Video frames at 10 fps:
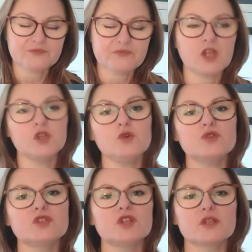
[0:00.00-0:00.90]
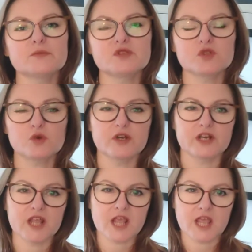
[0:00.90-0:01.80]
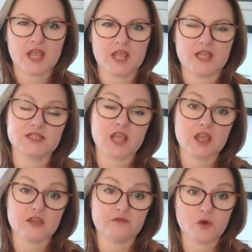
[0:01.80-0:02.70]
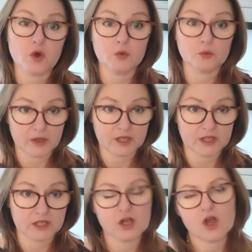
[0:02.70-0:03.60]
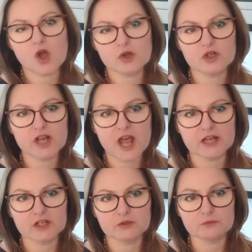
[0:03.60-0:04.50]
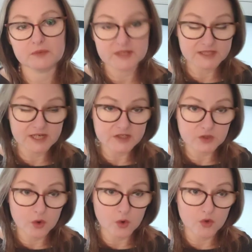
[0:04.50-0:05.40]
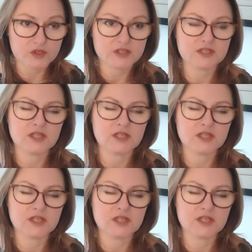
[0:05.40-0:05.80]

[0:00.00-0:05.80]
Your startup story is a 4-week online business course,